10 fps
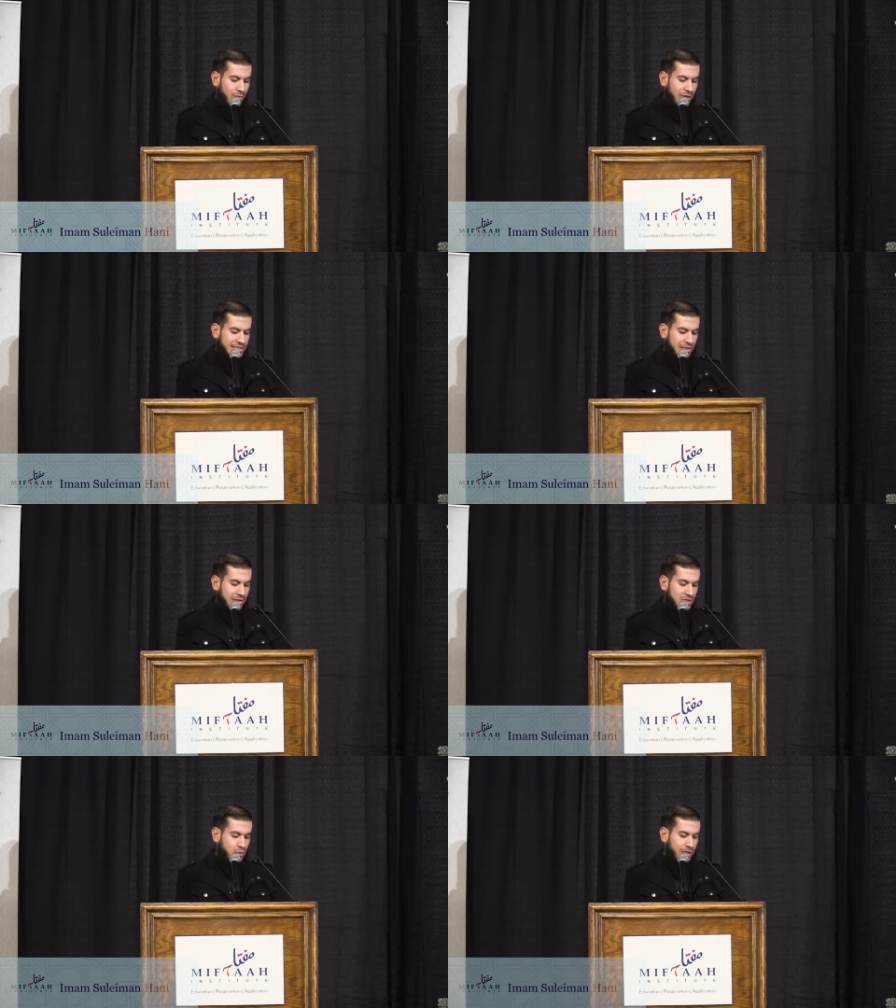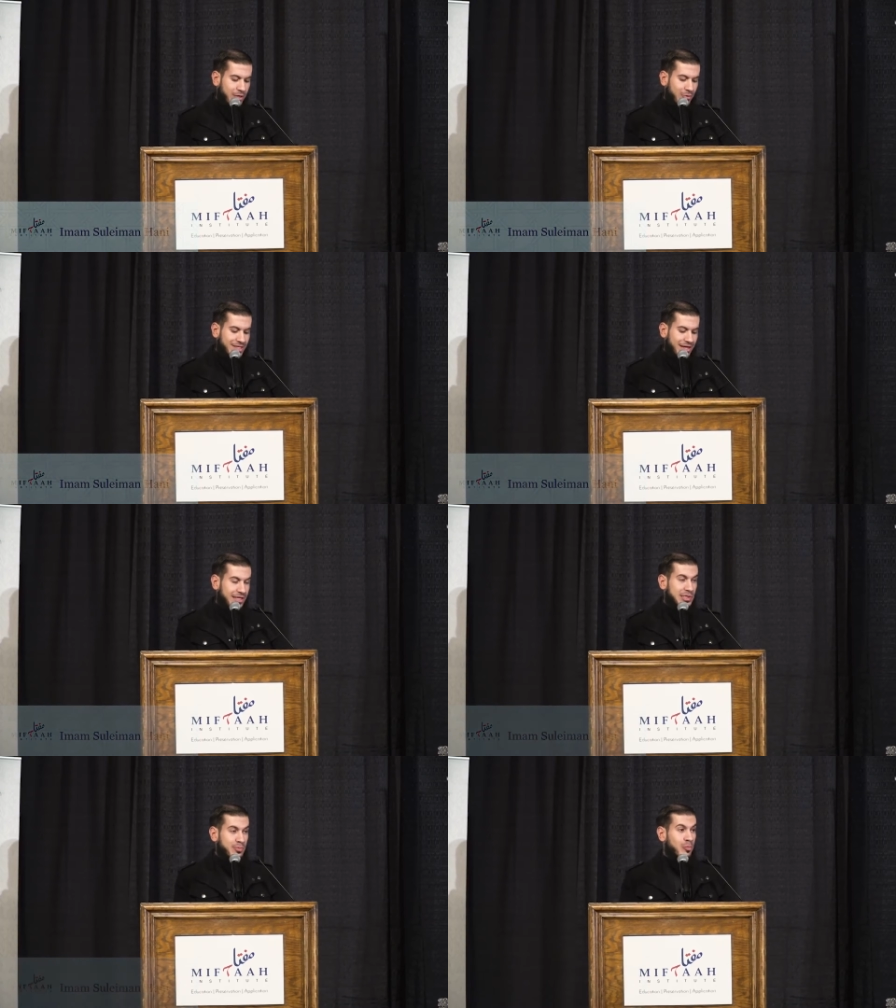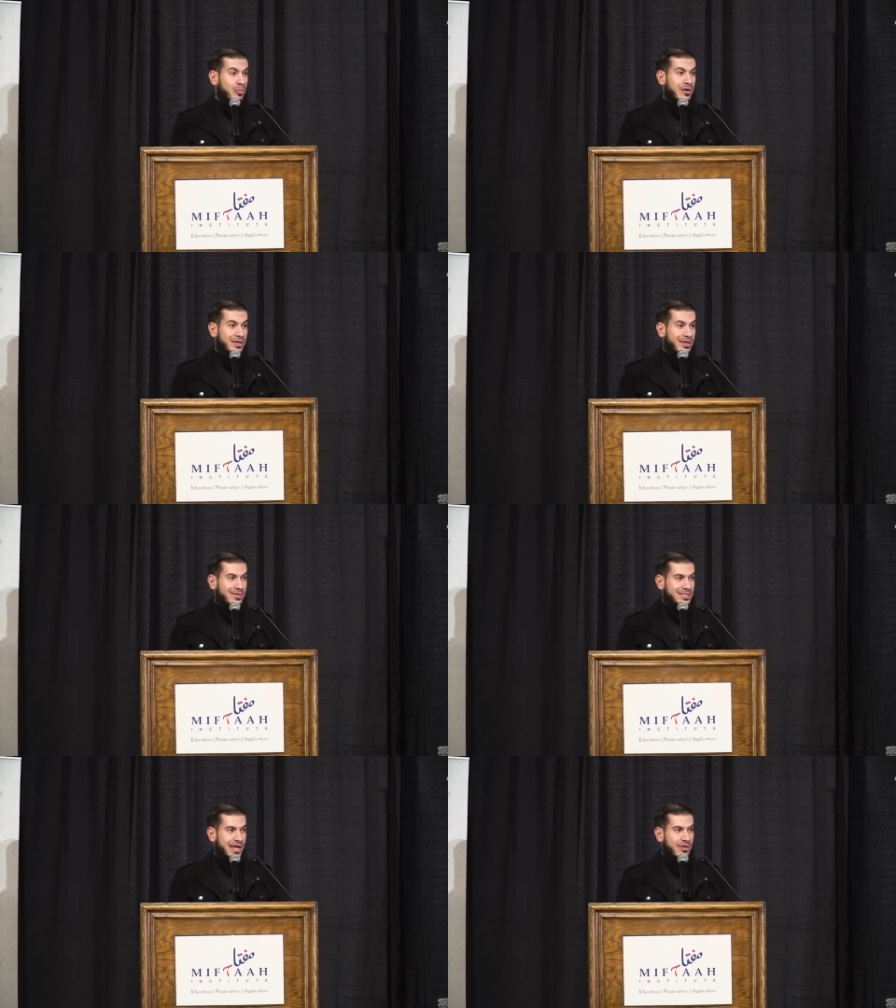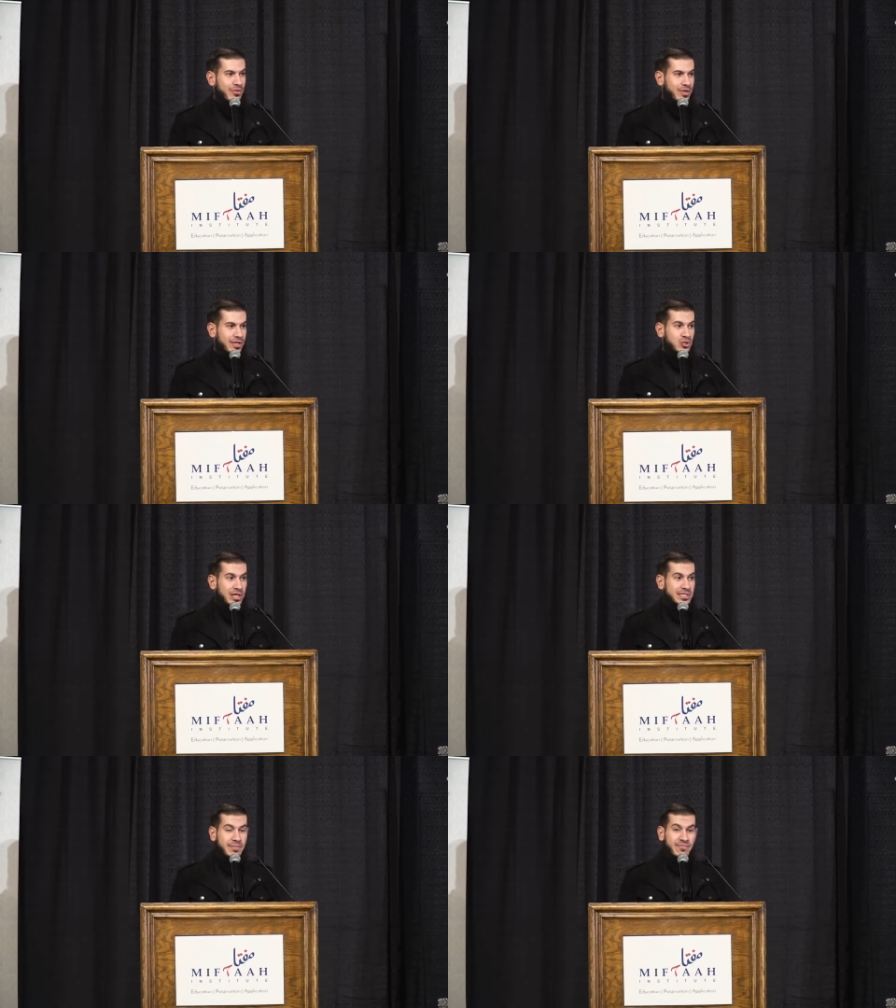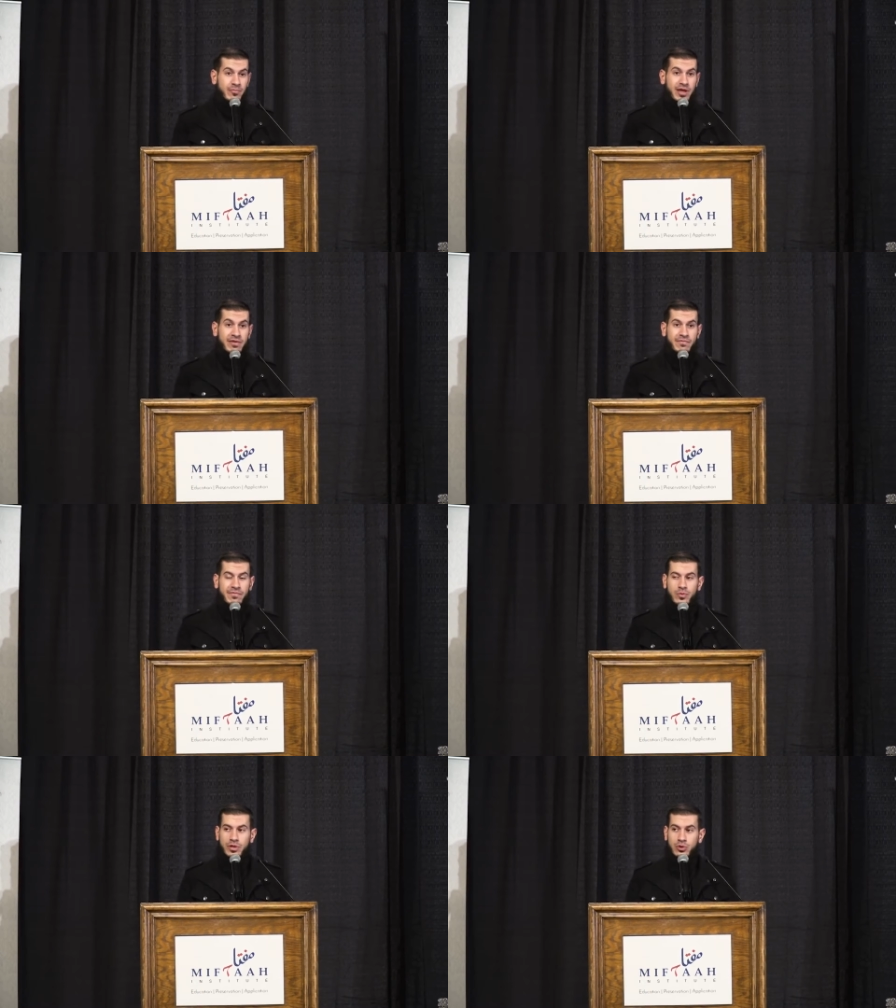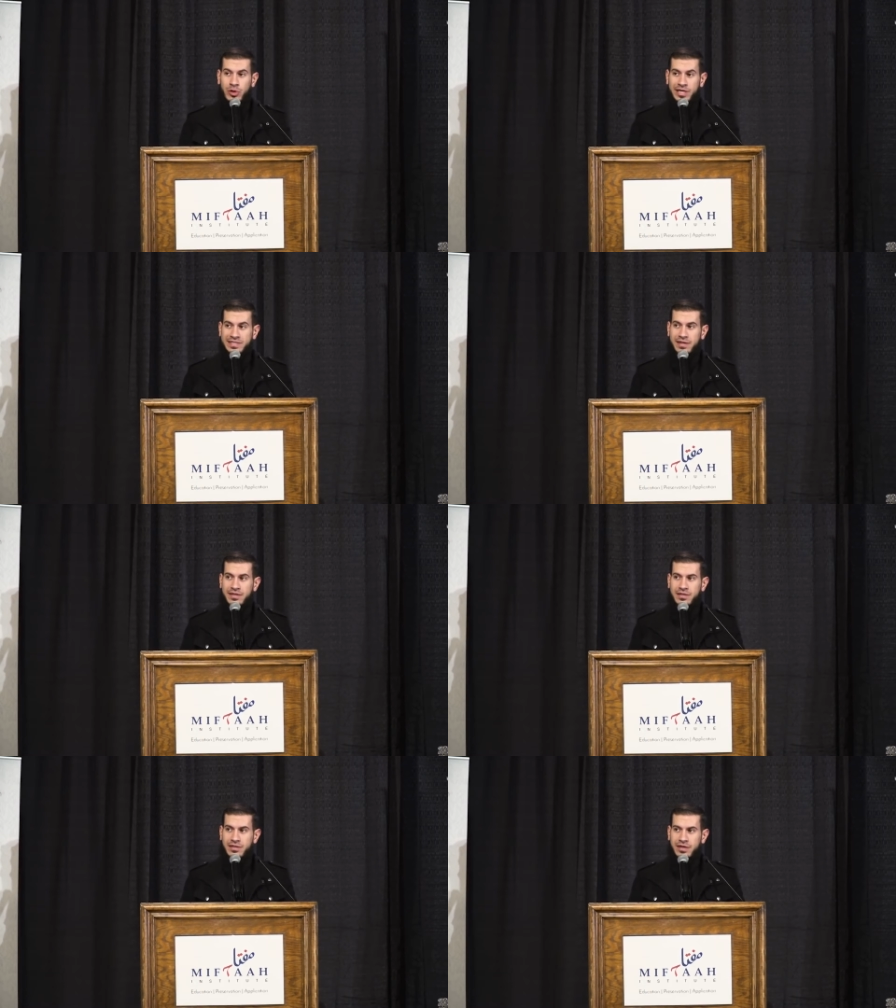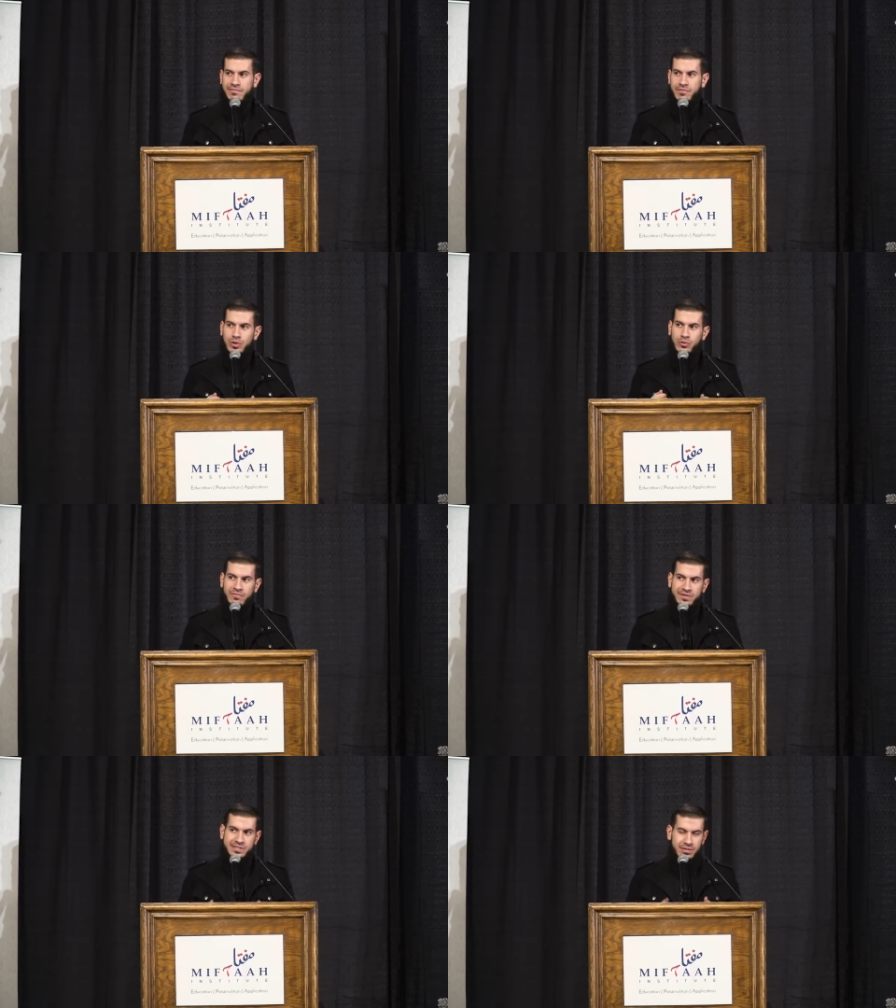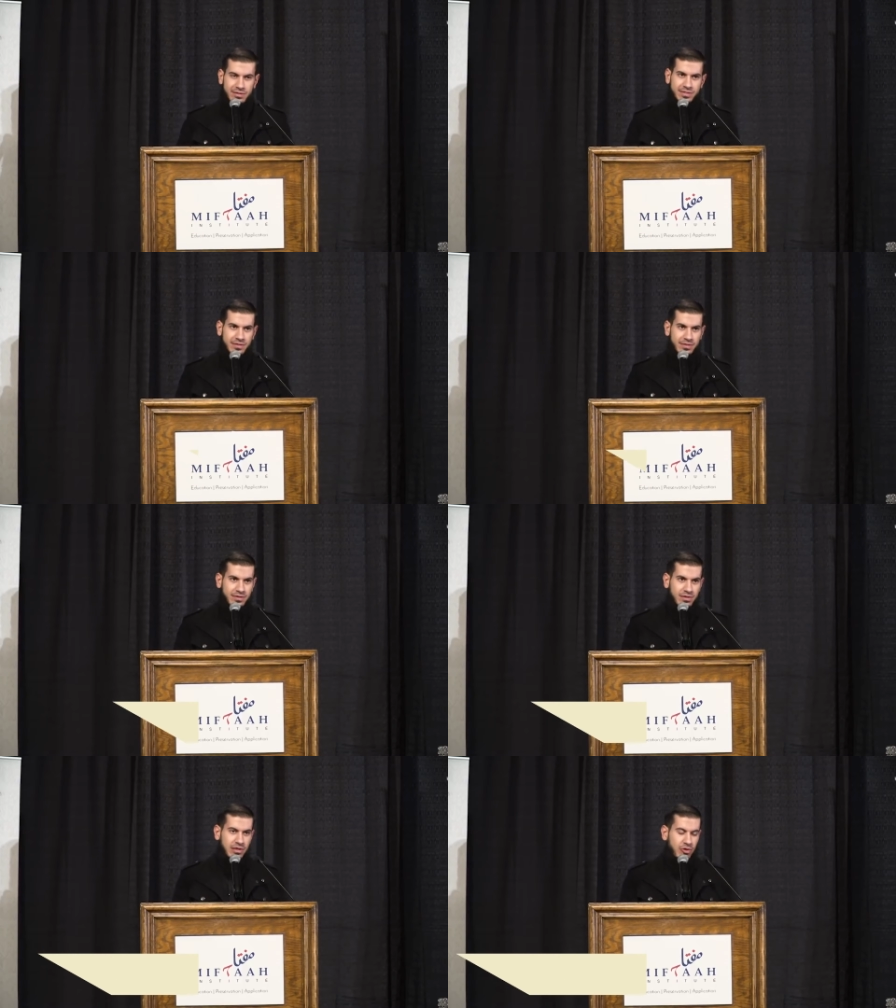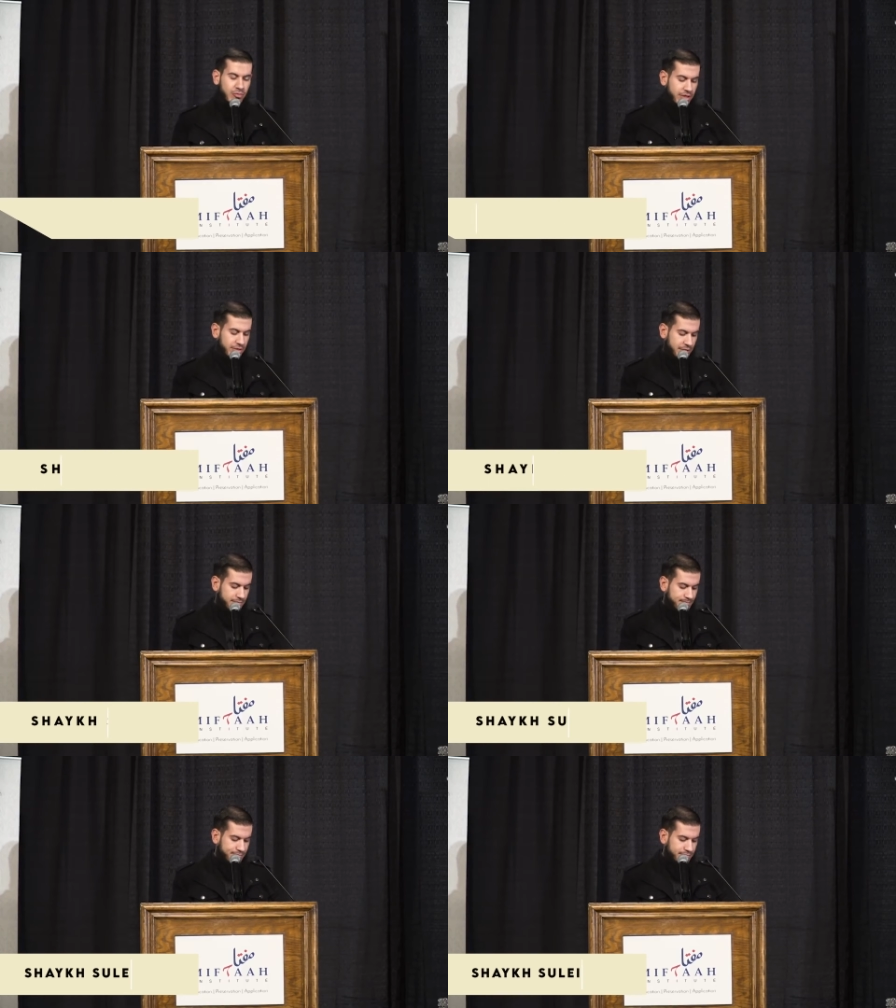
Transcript: We ask Allah subhanahu wa ta'ala to put barakah in this gathering and to accept from everyone who attended and everyone who facilitated. Allahumma ameen.